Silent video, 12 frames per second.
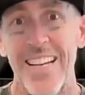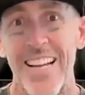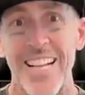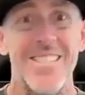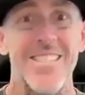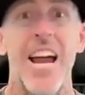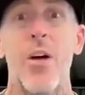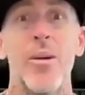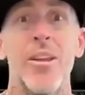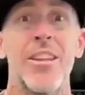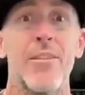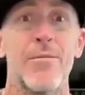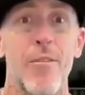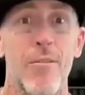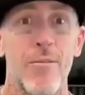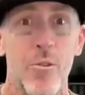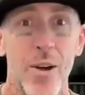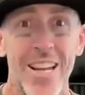It's now in there for
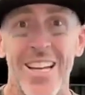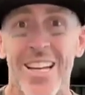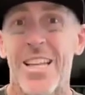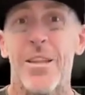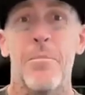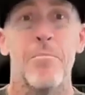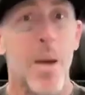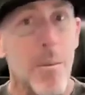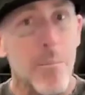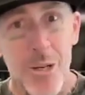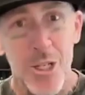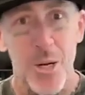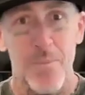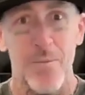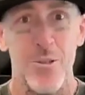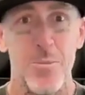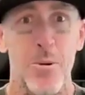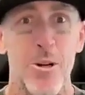free. The membership
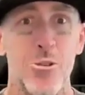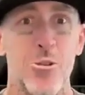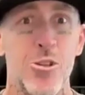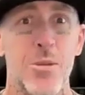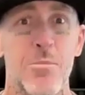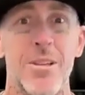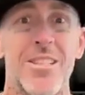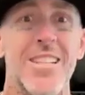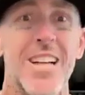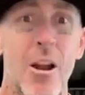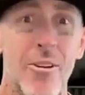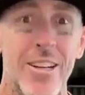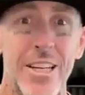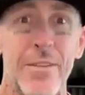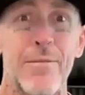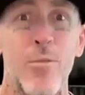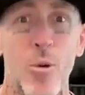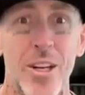for Spiritual Gym is currently
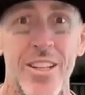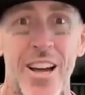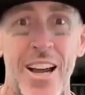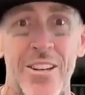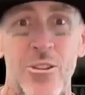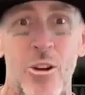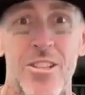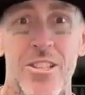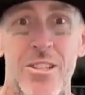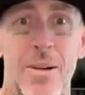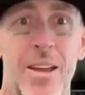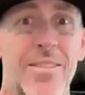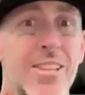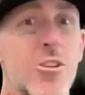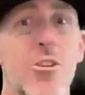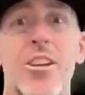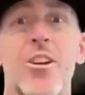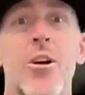$49 a month. It's
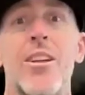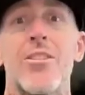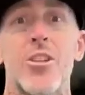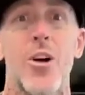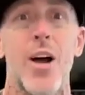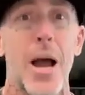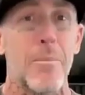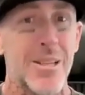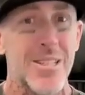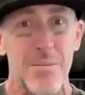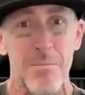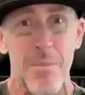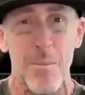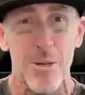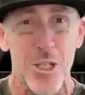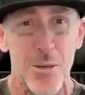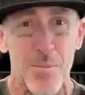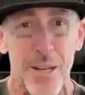only going to go up as the
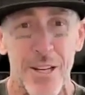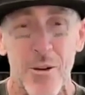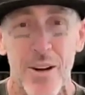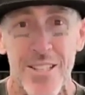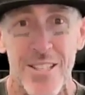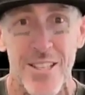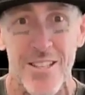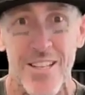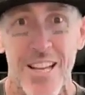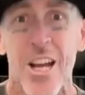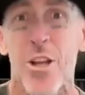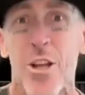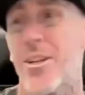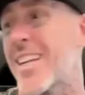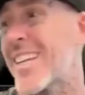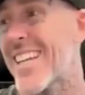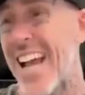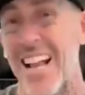membership increases. You
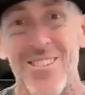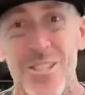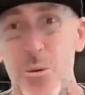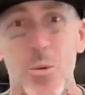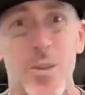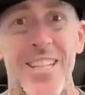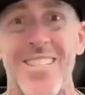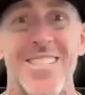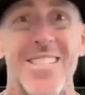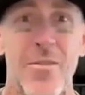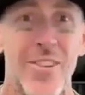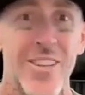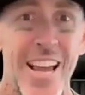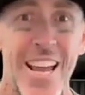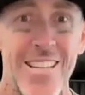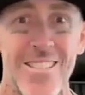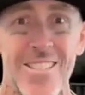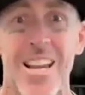can cancel within 7
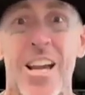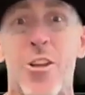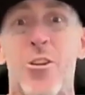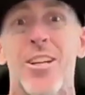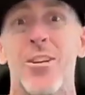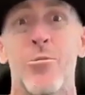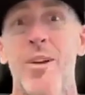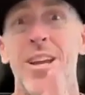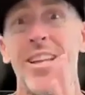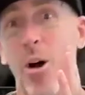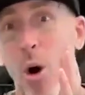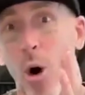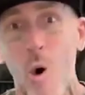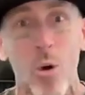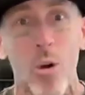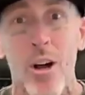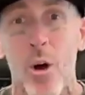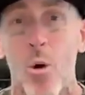days. You can read the
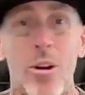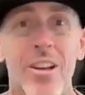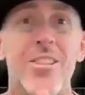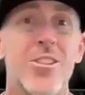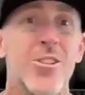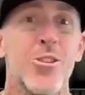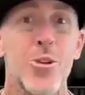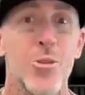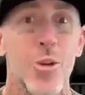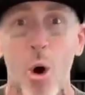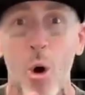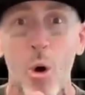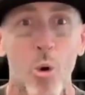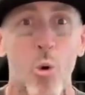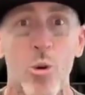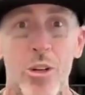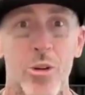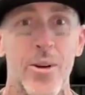whole or listen to the whole
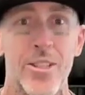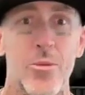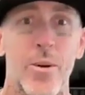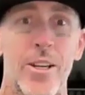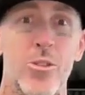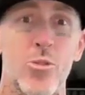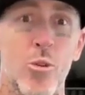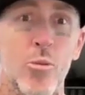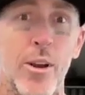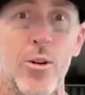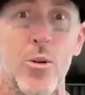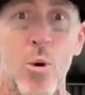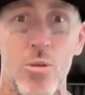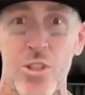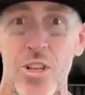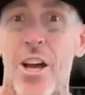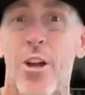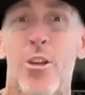Ordinary to Extraordinary
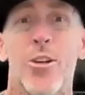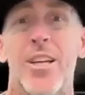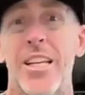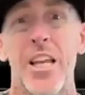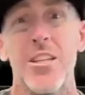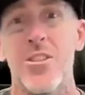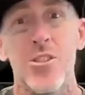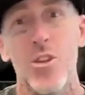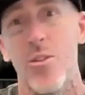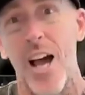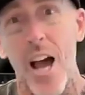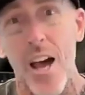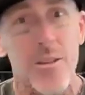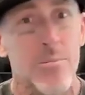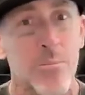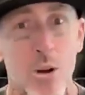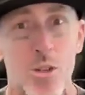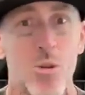course. You can listen to the other
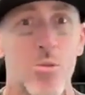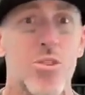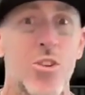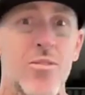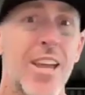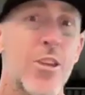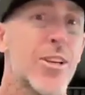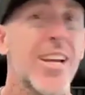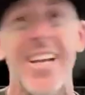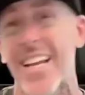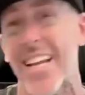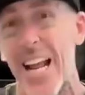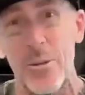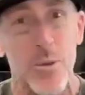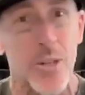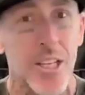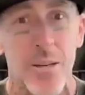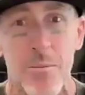modules in there. You can connect
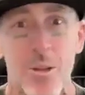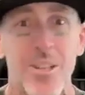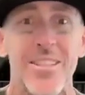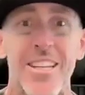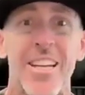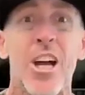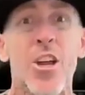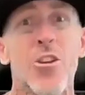with the community.